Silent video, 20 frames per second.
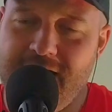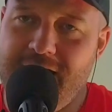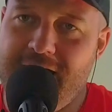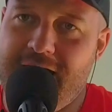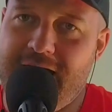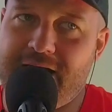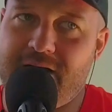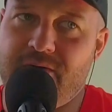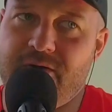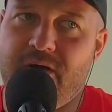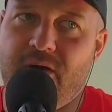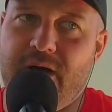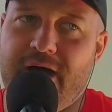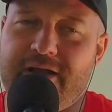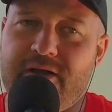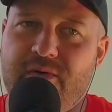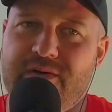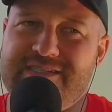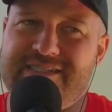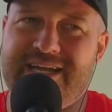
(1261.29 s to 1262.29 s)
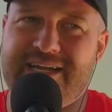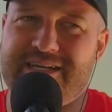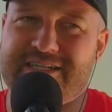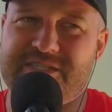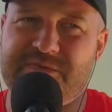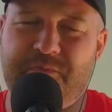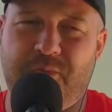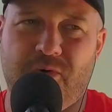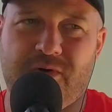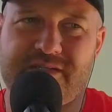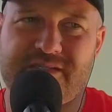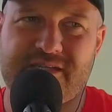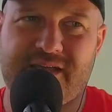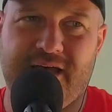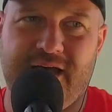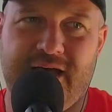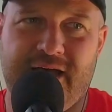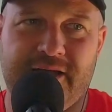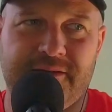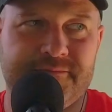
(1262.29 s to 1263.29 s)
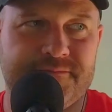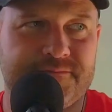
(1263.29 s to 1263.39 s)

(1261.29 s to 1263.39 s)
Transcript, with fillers: I don't know. I know um, he's not um, a sports guy.